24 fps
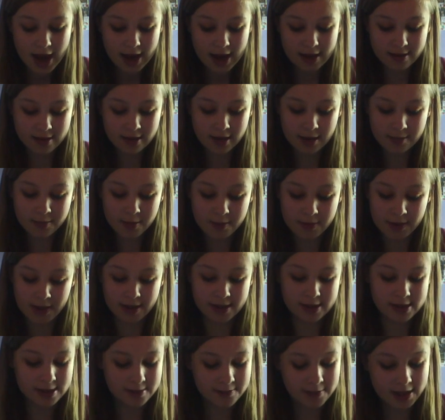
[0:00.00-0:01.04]
At the Lima
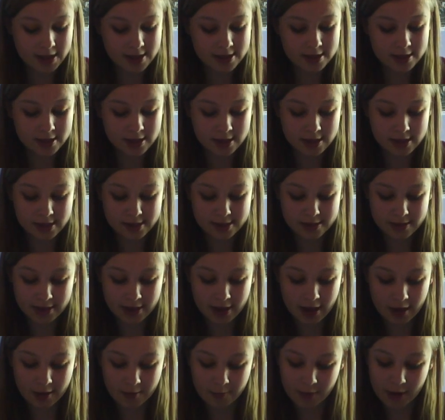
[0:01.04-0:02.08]
Bean, Sebastian is
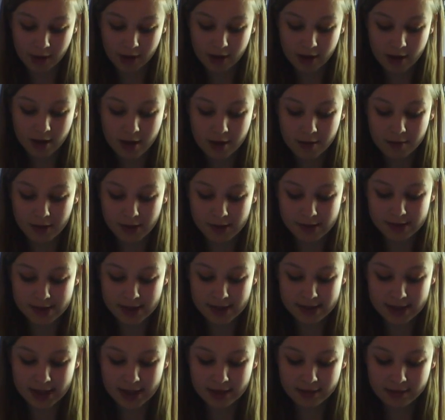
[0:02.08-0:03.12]
doing homework, while
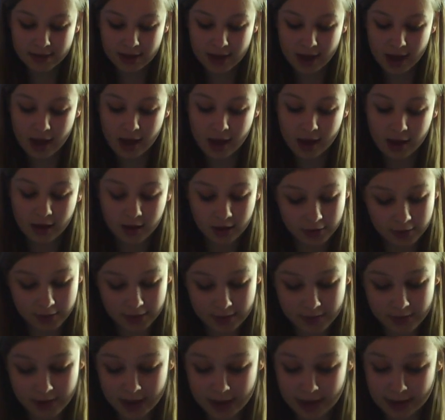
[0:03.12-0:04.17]
Santana and Kurt, along
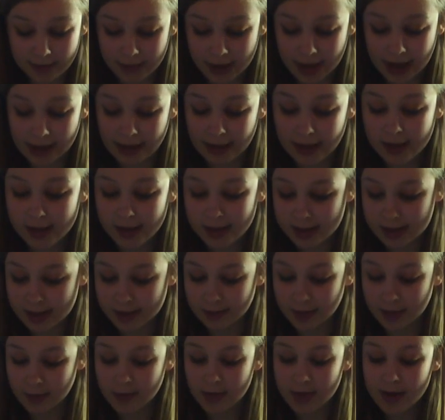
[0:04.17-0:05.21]
with Brittany and Blaine,
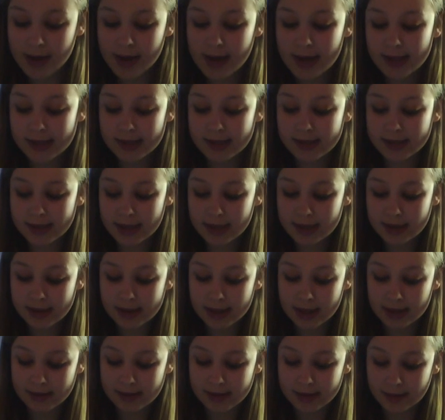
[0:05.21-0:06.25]
show up. Santana
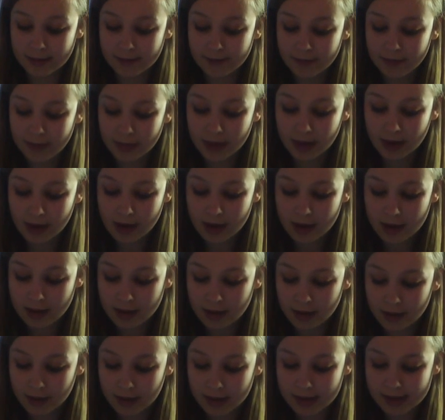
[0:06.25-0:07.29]
tells him
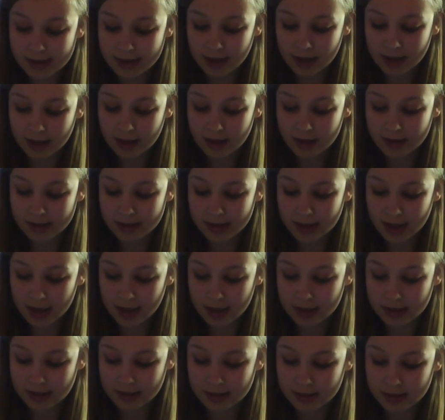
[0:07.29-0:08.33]
that all his
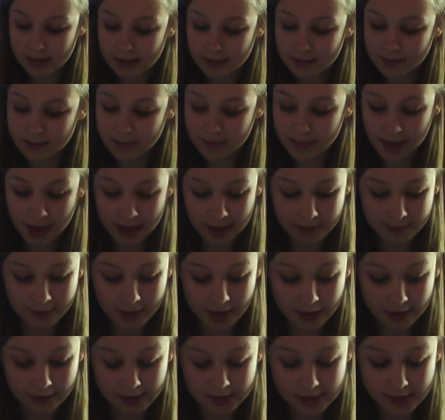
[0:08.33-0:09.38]
underhanded
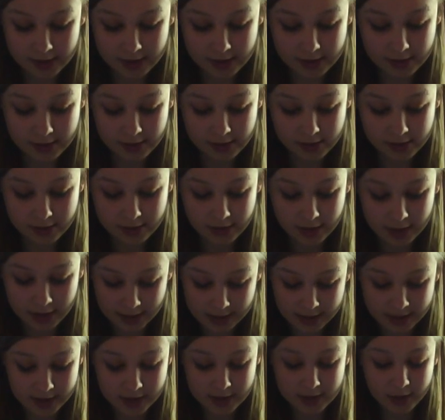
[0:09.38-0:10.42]
blackmail is
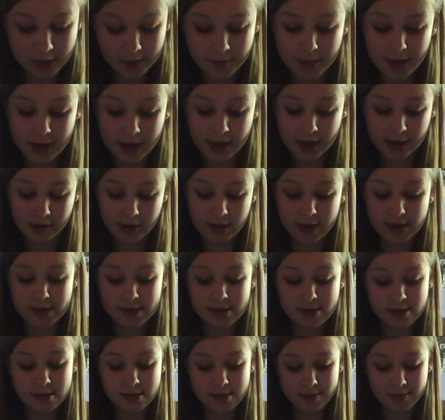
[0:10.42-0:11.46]
to stop, and he
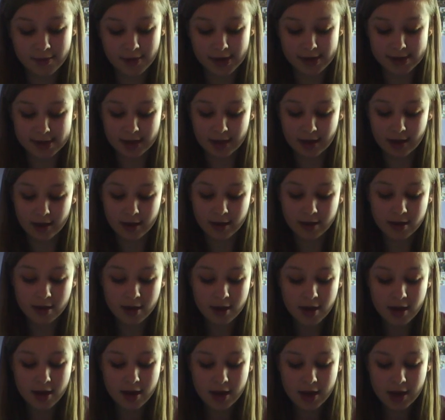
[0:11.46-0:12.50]
agrees, surprising her.
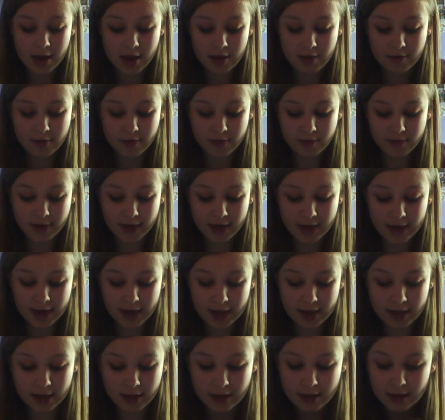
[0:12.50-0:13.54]

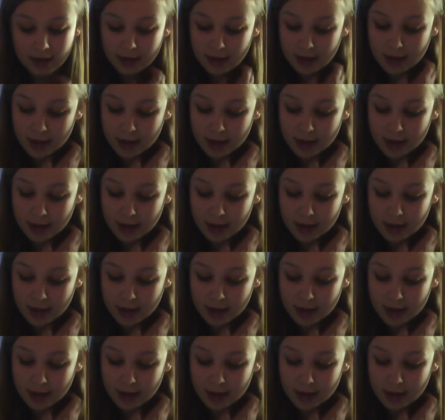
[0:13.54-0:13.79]
Revealing